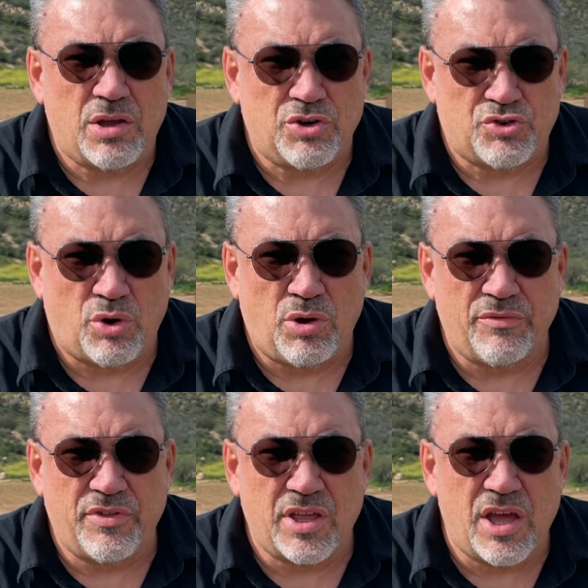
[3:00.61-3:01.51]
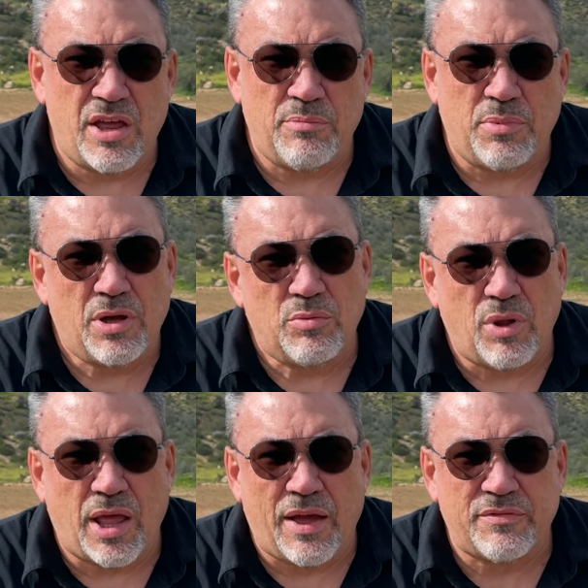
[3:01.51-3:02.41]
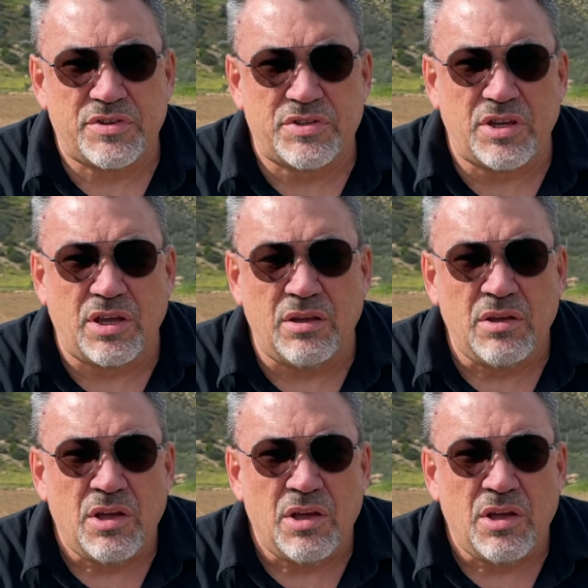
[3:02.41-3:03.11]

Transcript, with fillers: control of the gun, but we'll have to see.